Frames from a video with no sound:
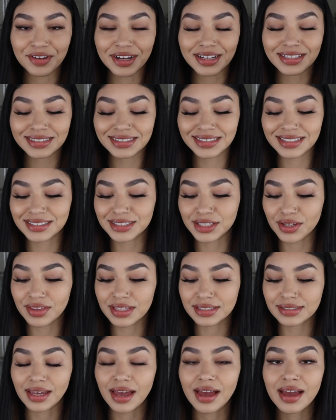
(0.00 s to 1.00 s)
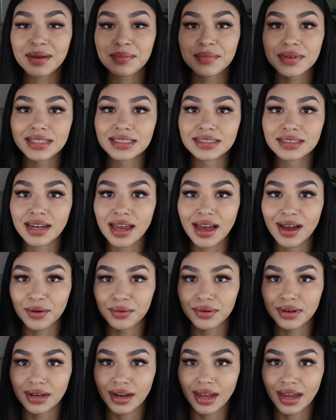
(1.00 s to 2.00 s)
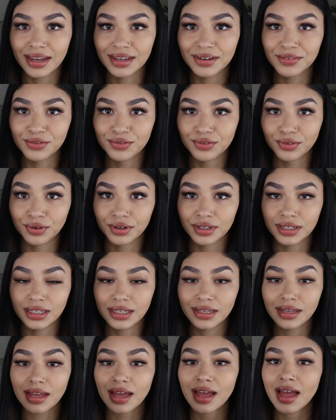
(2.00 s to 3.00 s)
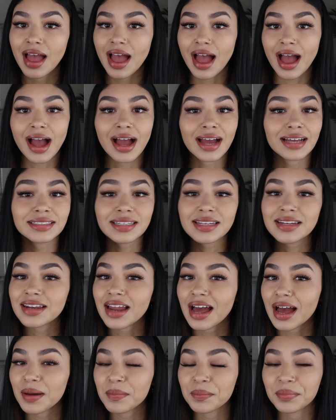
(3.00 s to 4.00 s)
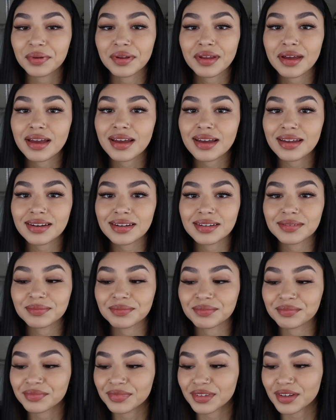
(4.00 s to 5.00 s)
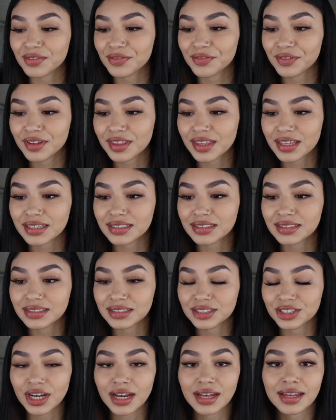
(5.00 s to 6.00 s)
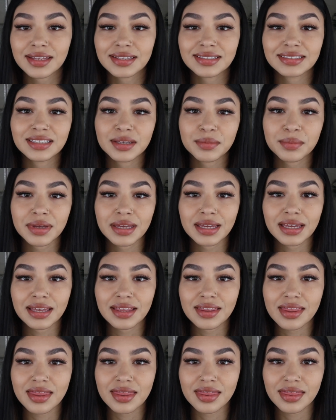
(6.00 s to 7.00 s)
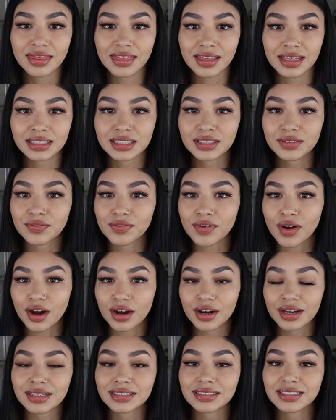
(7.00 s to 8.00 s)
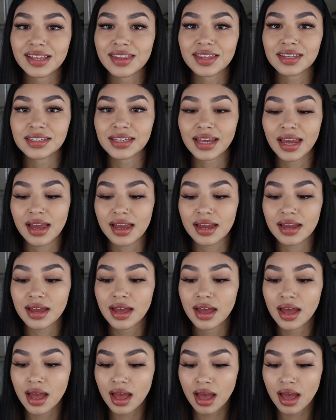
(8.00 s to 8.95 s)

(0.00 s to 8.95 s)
friends, so the time is now 9:40. I did not plan for this check-in to be this far into the day.